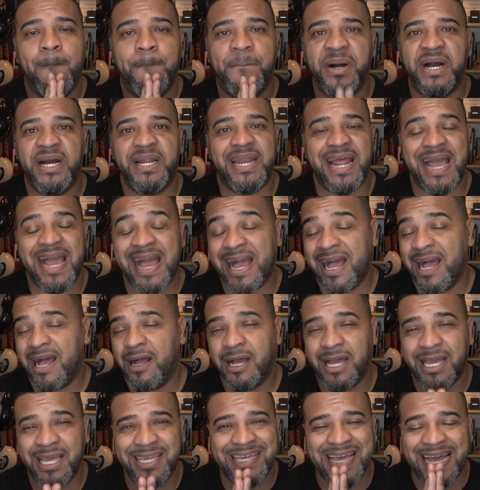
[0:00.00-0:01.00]
But
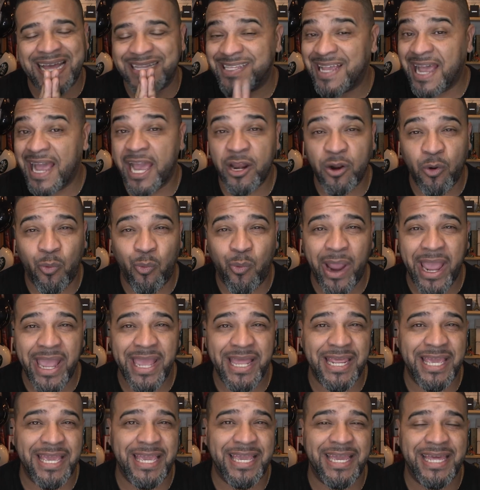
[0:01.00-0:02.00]
I got tired of
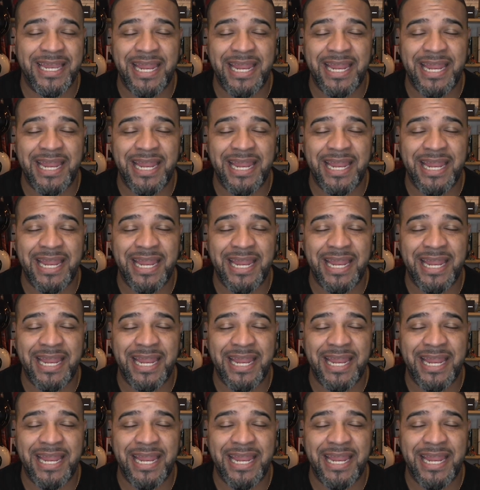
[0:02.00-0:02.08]
waiting